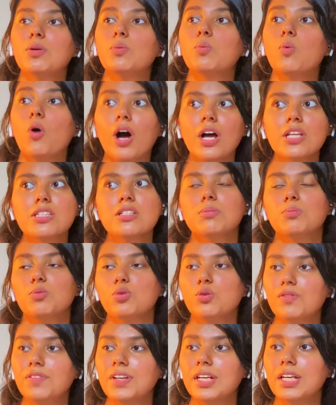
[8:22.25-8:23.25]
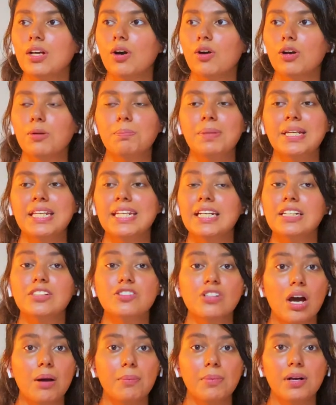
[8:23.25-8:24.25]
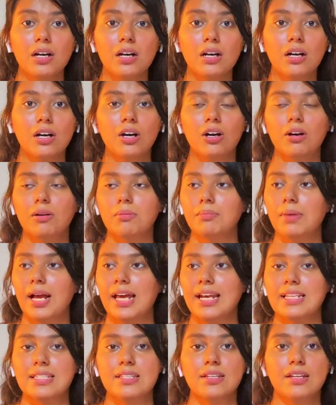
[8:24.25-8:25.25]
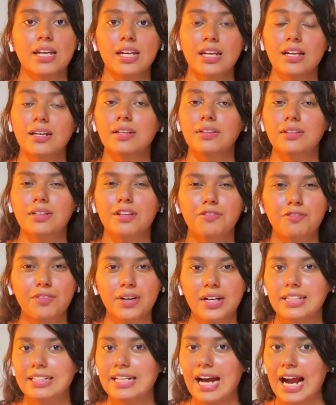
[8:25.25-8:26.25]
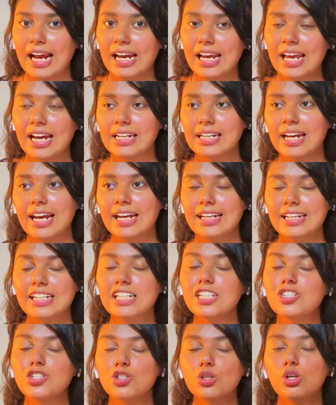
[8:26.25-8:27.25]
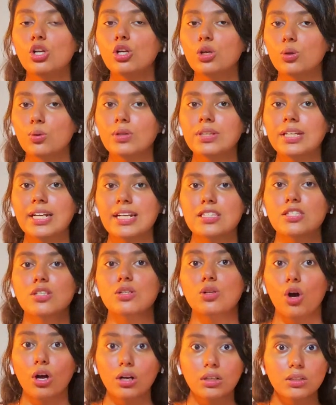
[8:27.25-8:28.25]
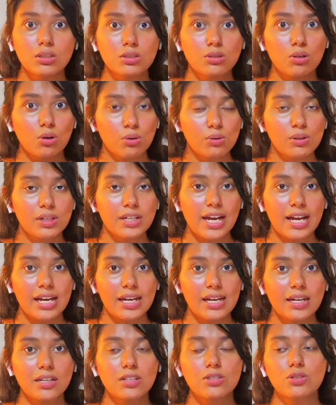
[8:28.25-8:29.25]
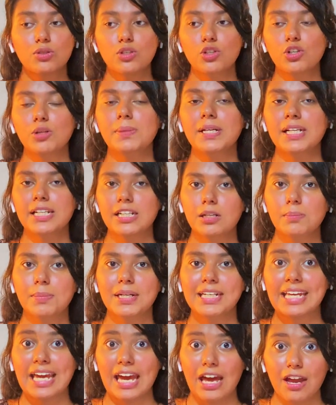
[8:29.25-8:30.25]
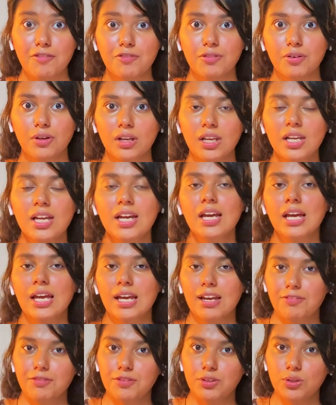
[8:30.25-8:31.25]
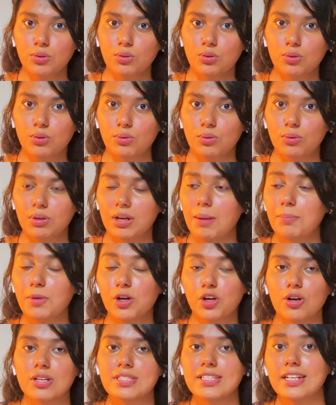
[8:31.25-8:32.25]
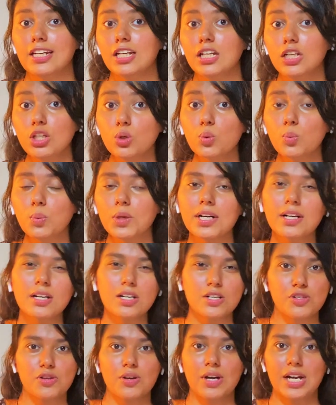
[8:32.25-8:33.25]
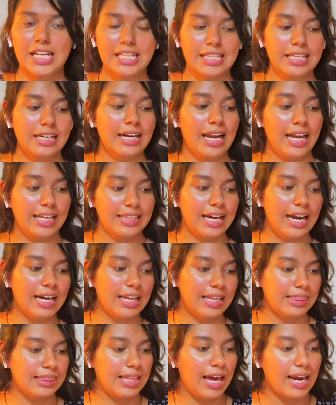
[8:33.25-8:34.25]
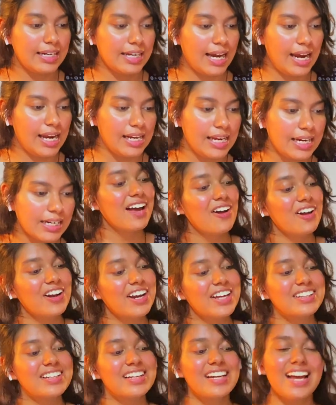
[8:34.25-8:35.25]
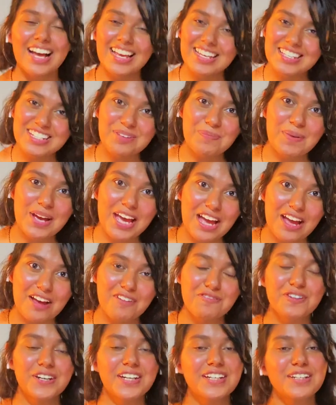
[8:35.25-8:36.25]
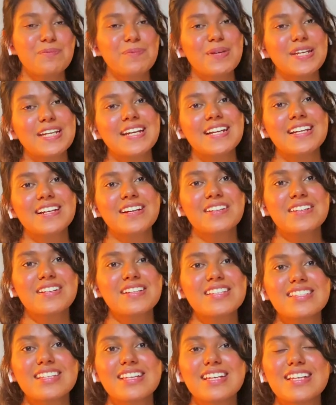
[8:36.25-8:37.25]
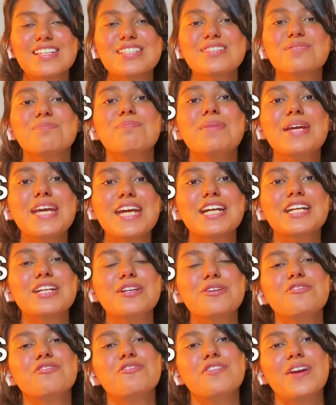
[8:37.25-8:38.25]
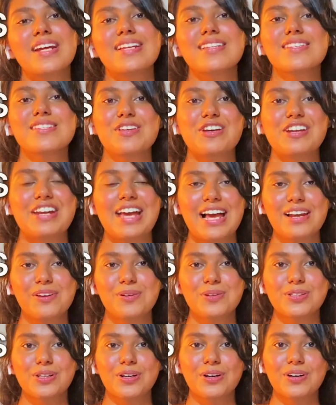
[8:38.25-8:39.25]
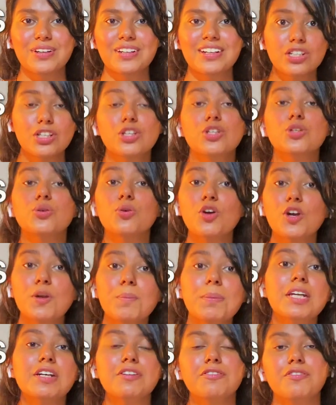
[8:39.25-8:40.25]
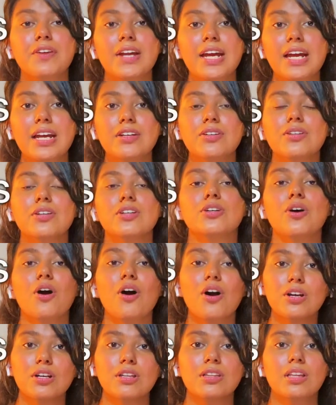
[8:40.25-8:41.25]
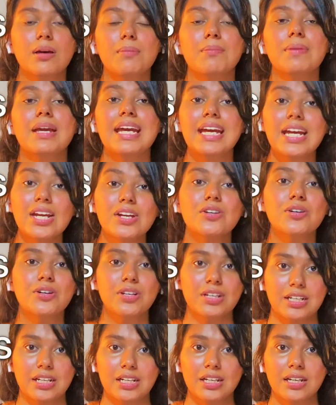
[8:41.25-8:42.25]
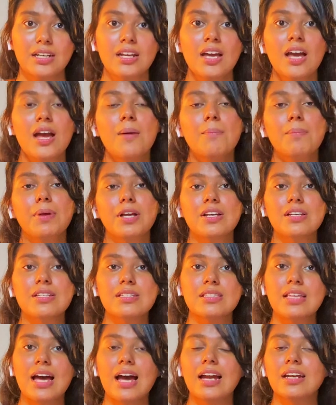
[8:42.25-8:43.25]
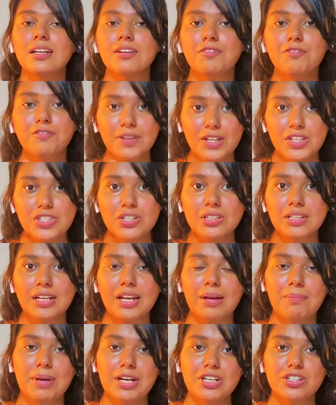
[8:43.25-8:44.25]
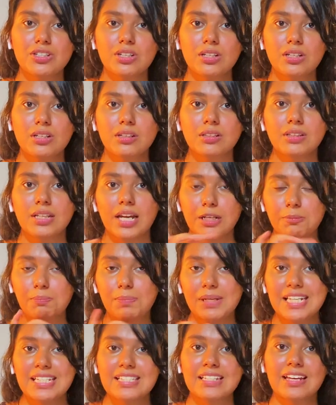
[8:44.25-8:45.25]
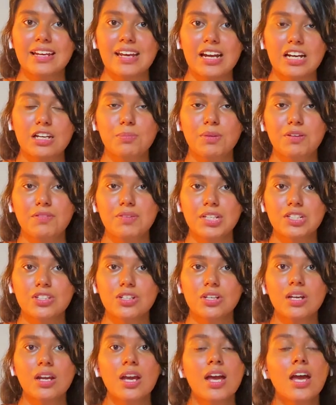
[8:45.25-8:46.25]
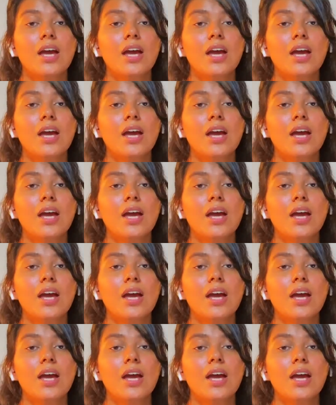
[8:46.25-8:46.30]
you watch a movie or a period drama and it's in a different dialect, at least you'll know that it's not this whole dialect, so you'll be a little bit careful if you come across any new words or anything like that in that dialect. Alright, the last tip I have for intermediate learners is make new friends on Hello Talk, and don't be afraid to talk to them in Korean, because that feature that I mentioned, that please correct me feature,